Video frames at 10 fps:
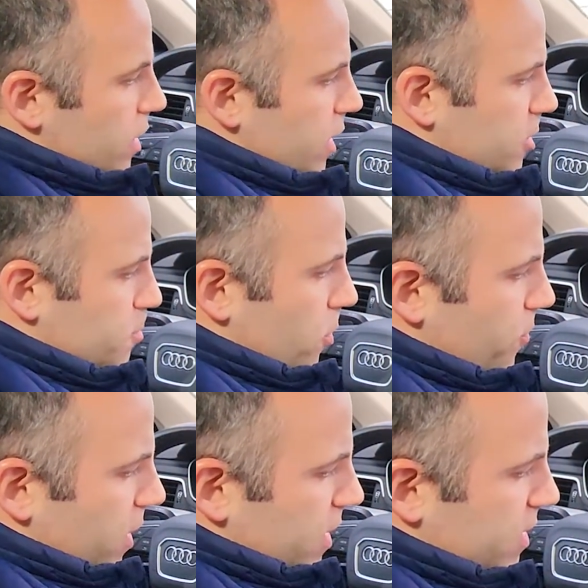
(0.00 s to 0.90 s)
It's
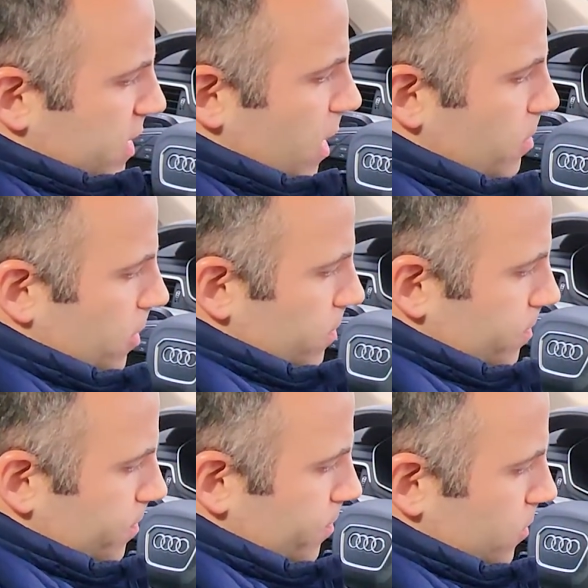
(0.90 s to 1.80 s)
perfectly stable,
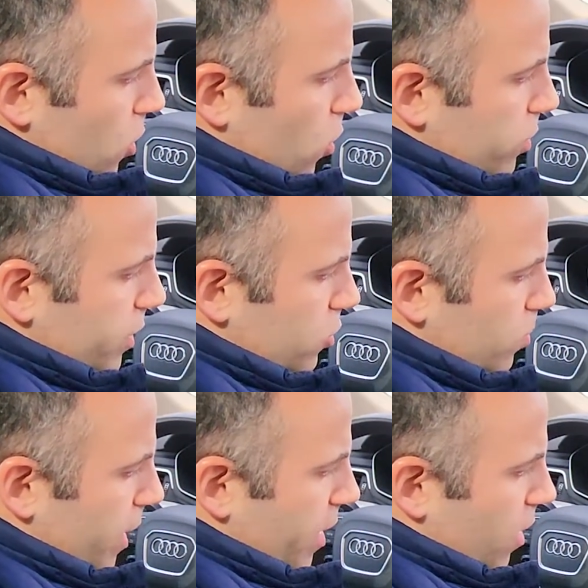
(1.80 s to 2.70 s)
holding to
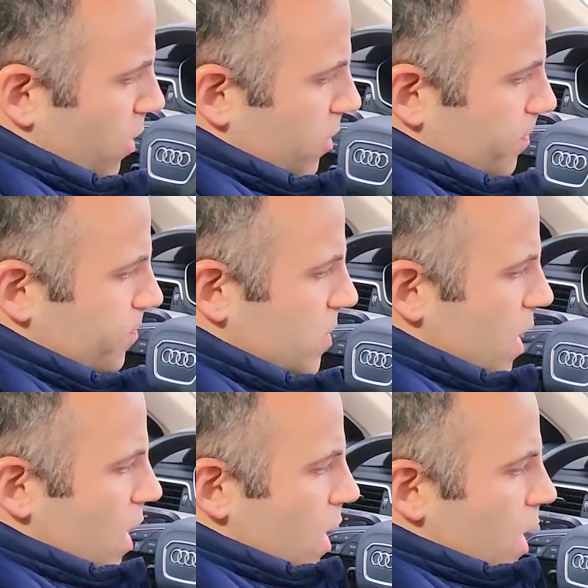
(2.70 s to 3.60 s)
my car,
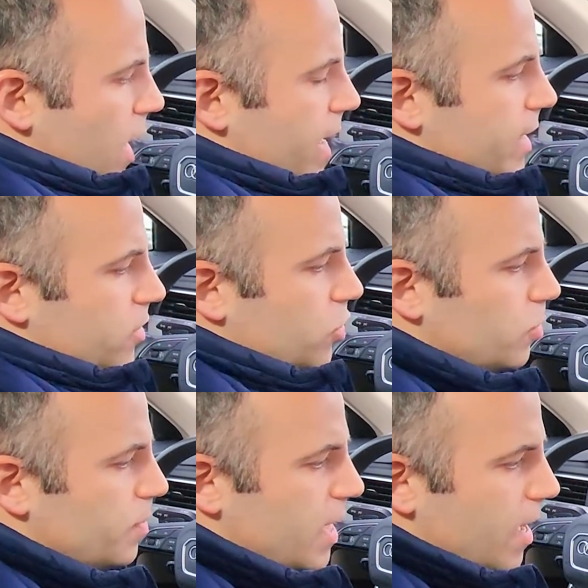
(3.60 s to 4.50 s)
and it
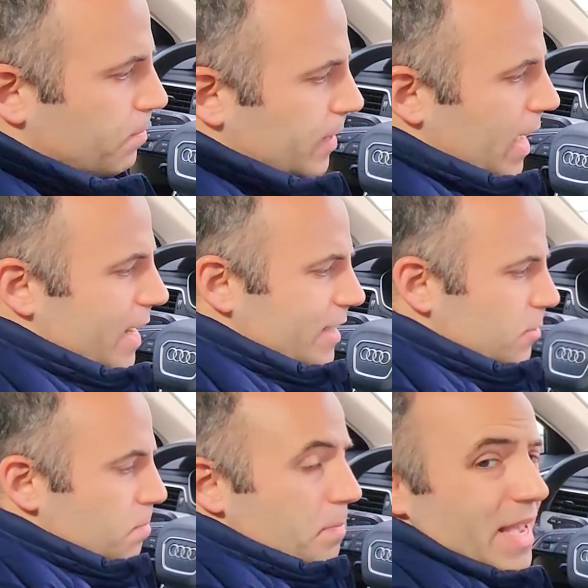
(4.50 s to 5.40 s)
could be
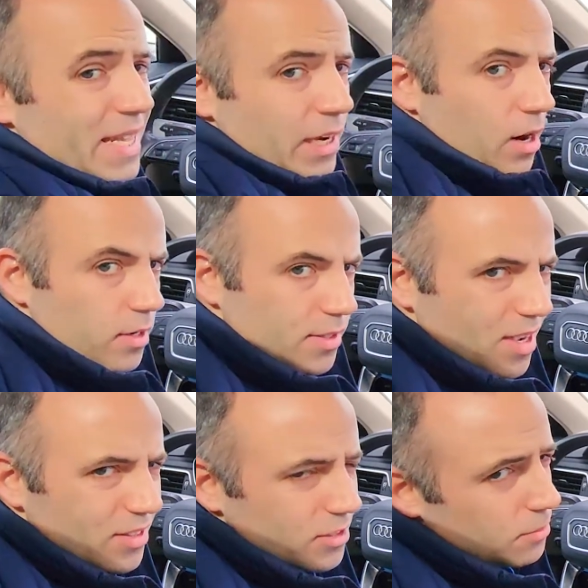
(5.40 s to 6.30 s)
applied many cars
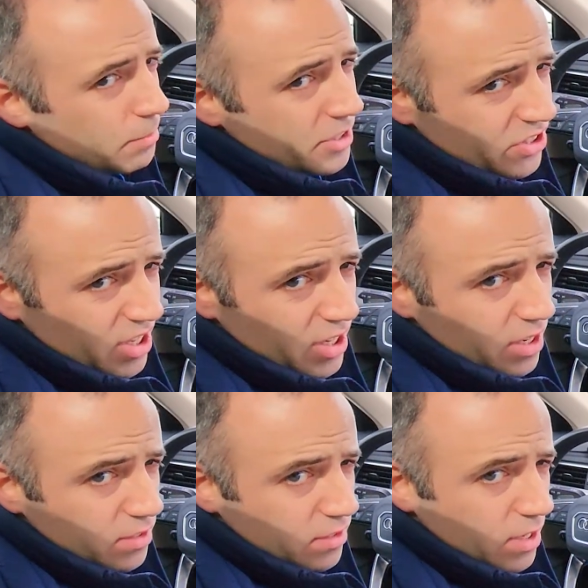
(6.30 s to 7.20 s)
other than
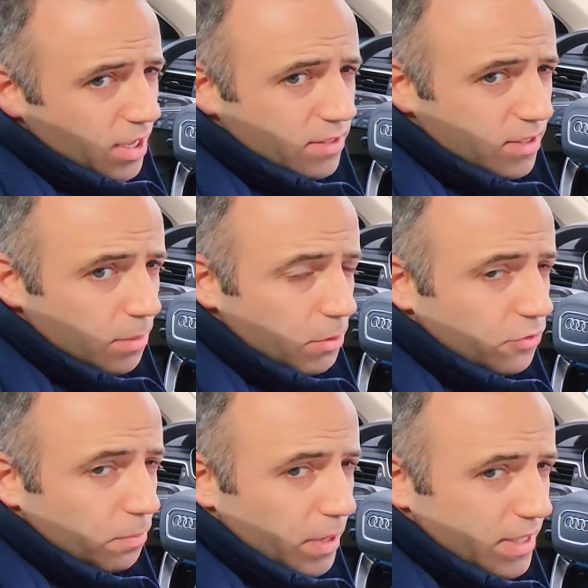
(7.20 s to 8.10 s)
Mercedes and some of
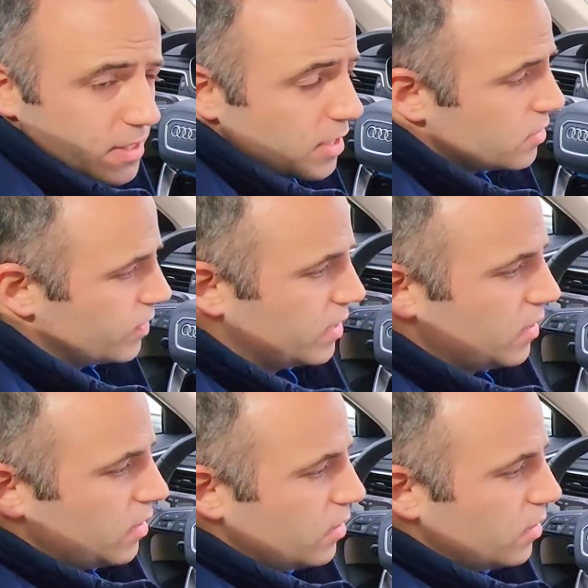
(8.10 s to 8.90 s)
the Mazdas with